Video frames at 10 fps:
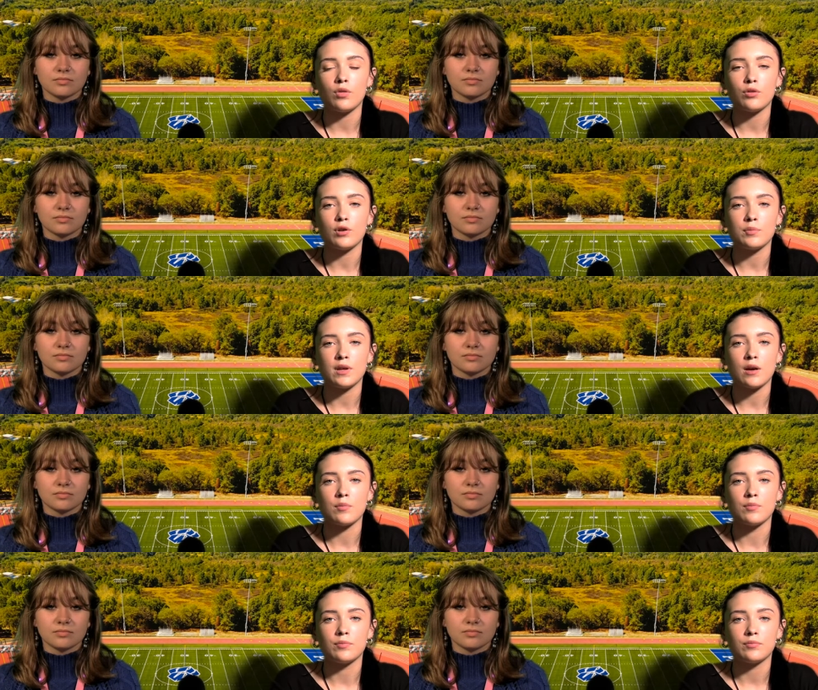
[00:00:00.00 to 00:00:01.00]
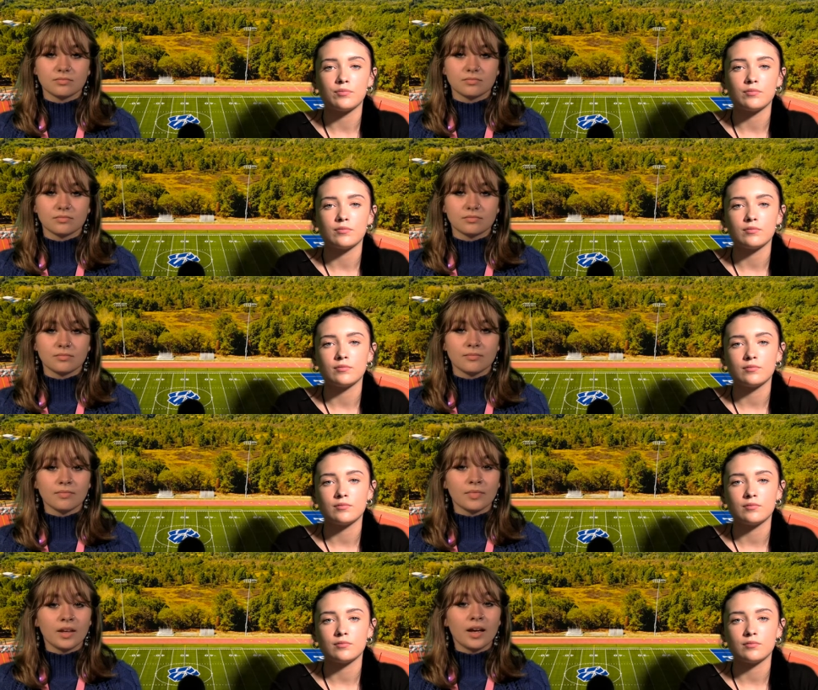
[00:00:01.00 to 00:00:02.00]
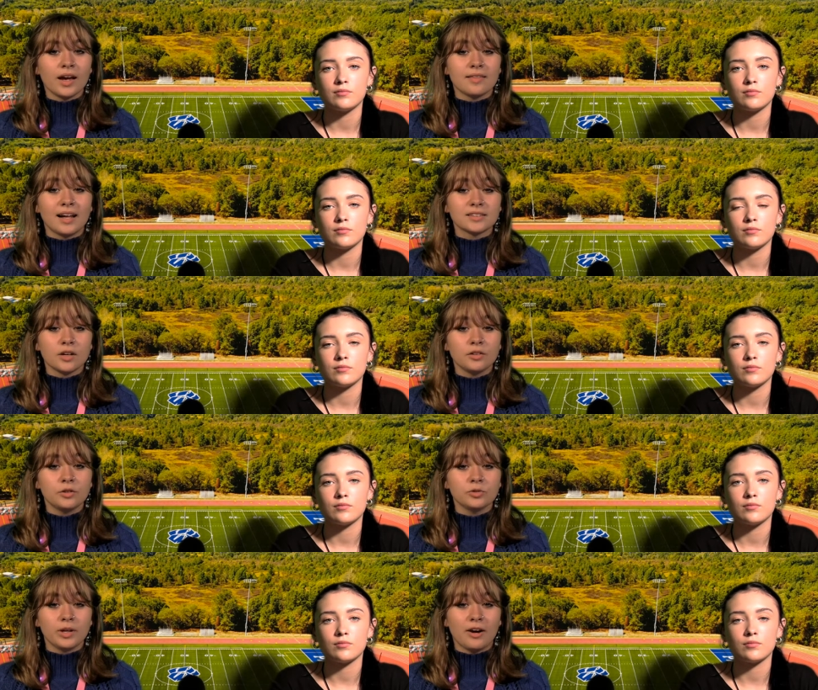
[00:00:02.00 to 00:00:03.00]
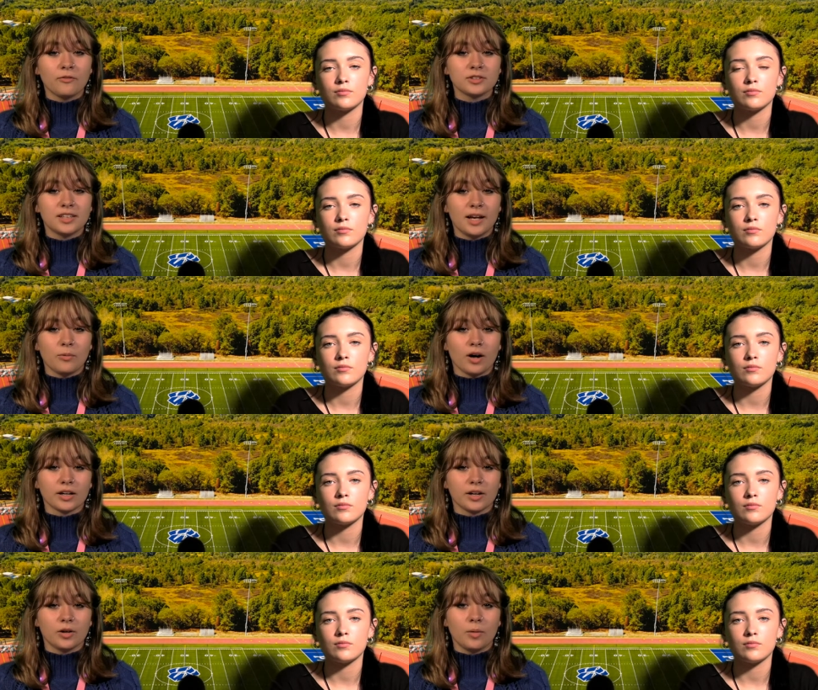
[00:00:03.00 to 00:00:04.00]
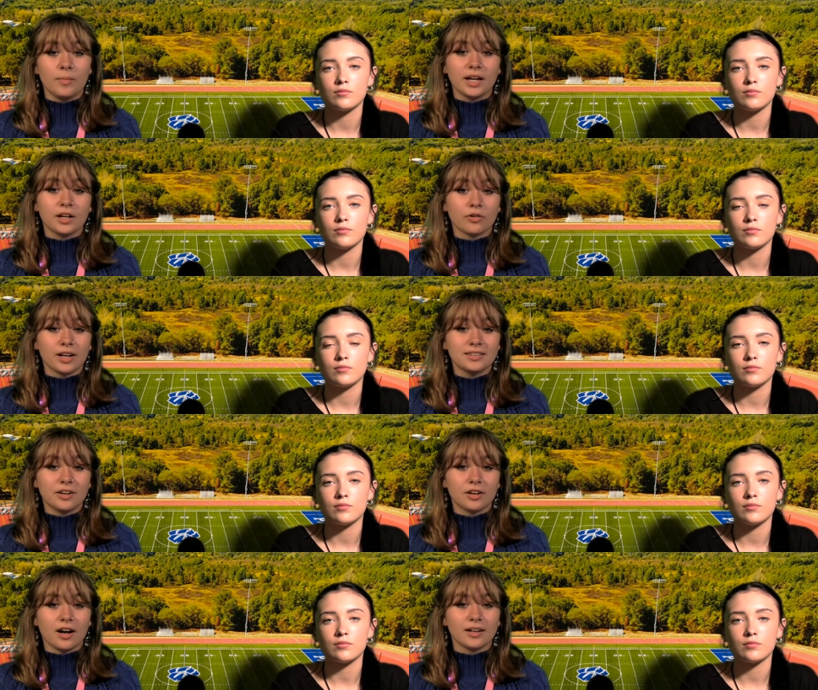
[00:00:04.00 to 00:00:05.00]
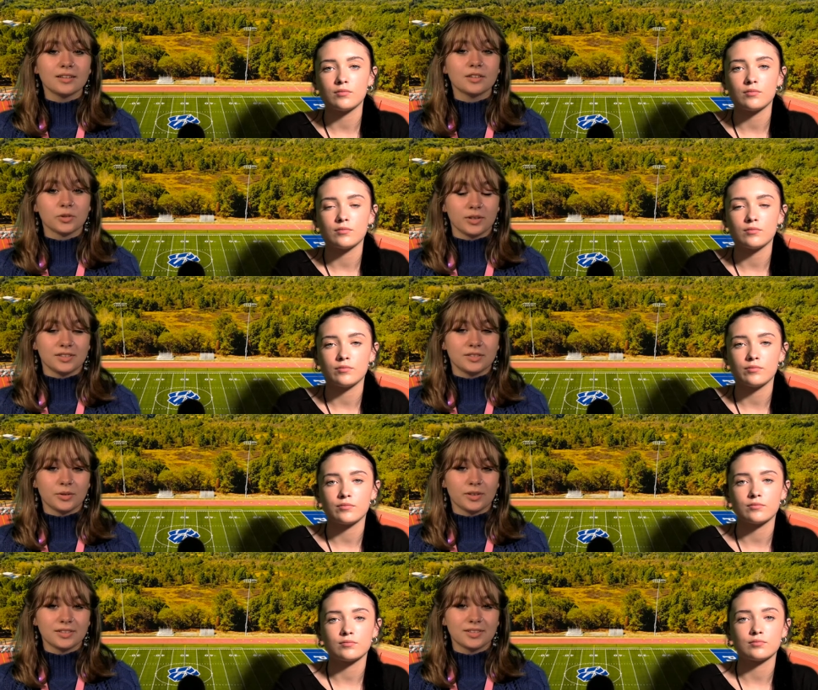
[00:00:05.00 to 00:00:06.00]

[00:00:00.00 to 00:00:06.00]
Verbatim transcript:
Speaker 1: p.m.
Speaker 2: And that's all the news we have for today, Waco. Make it a great day or not, the choice is yours.